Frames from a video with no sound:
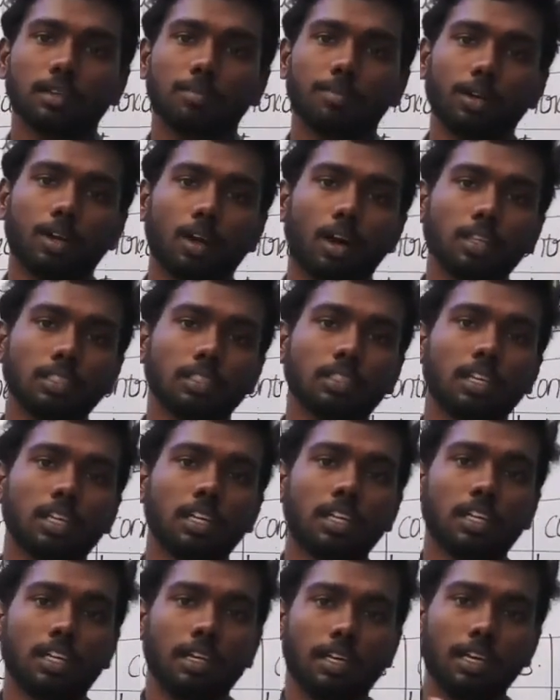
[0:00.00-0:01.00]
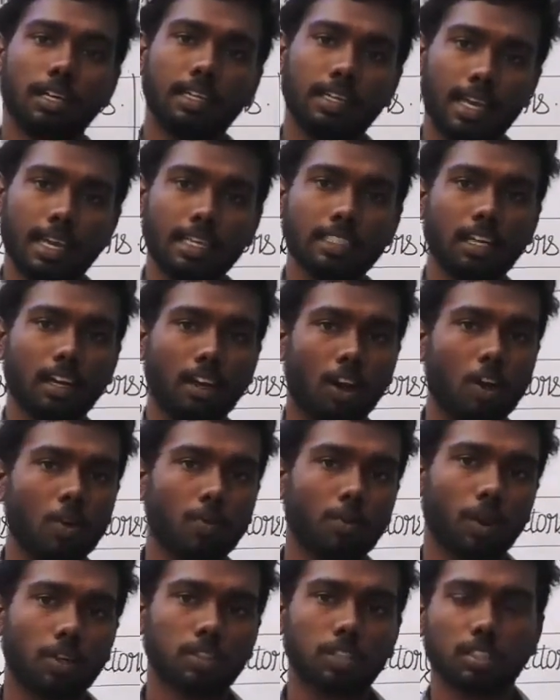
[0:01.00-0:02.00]
because it takes a long
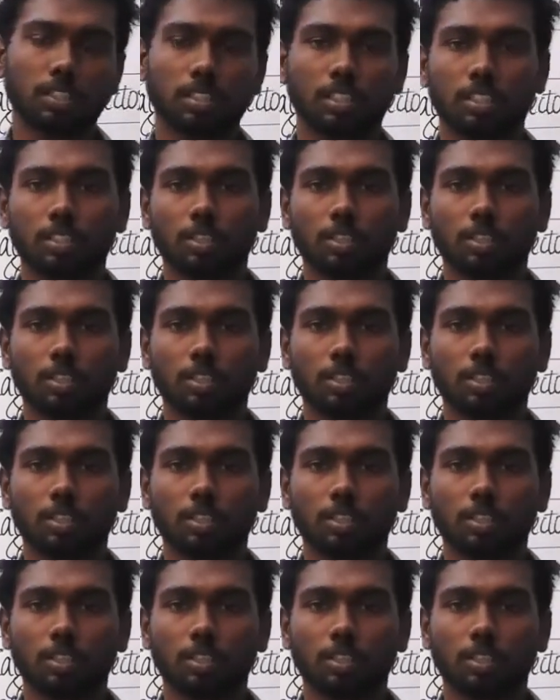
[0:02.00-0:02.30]
process.